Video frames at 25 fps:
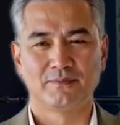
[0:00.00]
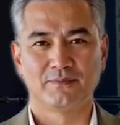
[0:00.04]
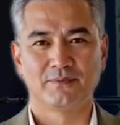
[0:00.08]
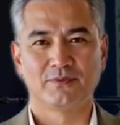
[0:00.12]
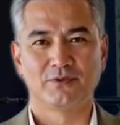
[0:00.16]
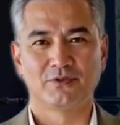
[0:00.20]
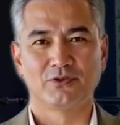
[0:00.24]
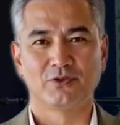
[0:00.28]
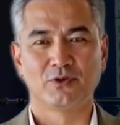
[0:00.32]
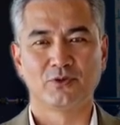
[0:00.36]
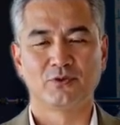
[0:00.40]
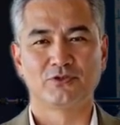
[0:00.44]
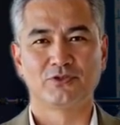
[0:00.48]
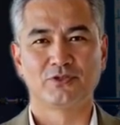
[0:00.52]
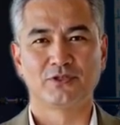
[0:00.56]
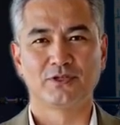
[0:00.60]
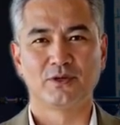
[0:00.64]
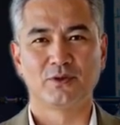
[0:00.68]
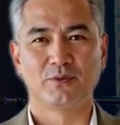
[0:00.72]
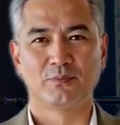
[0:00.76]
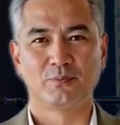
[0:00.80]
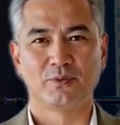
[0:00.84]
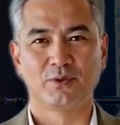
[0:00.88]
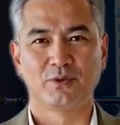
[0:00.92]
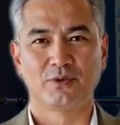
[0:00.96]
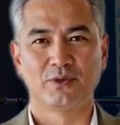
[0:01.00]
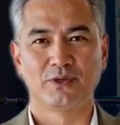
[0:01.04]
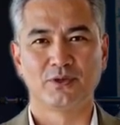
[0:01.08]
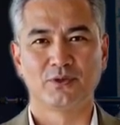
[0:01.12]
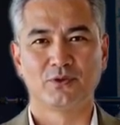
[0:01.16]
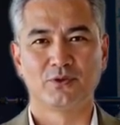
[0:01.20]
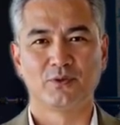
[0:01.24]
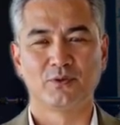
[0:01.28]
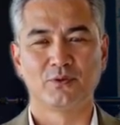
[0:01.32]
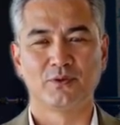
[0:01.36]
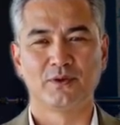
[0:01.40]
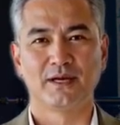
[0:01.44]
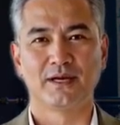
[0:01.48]

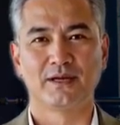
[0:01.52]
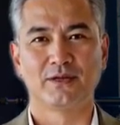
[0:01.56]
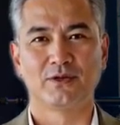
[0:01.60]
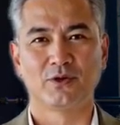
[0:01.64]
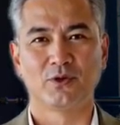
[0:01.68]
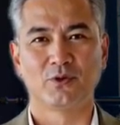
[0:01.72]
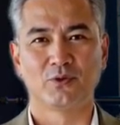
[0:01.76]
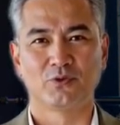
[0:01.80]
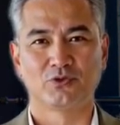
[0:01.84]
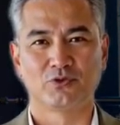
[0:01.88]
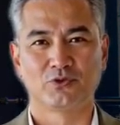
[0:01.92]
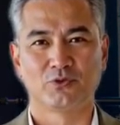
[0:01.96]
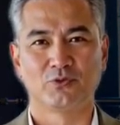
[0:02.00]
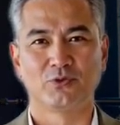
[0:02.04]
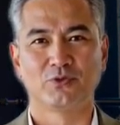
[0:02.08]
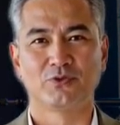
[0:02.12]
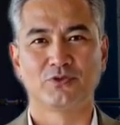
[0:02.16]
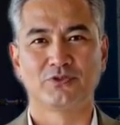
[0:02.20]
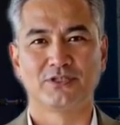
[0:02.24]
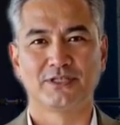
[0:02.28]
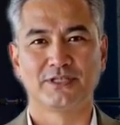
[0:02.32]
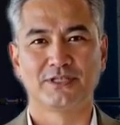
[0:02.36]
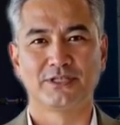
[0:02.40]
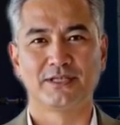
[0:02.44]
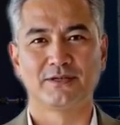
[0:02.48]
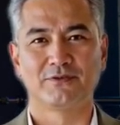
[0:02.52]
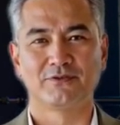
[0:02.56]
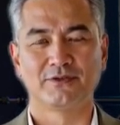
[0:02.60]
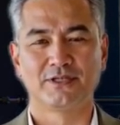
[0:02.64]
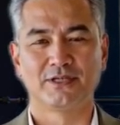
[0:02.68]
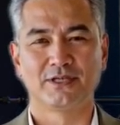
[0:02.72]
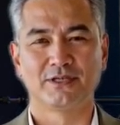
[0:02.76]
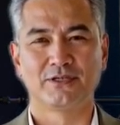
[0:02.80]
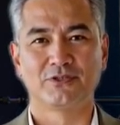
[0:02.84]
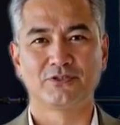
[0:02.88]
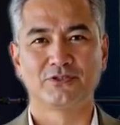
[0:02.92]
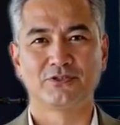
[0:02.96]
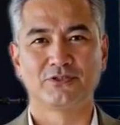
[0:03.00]
Socio-political and cultural
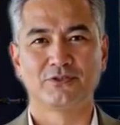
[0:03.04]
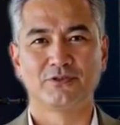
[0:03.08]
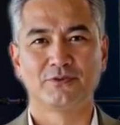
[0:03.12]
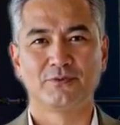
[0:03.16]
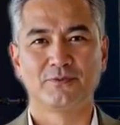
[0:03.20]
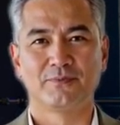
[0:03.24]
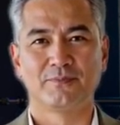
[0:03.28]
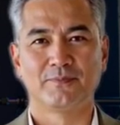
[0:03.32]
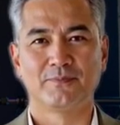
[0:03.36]
significance.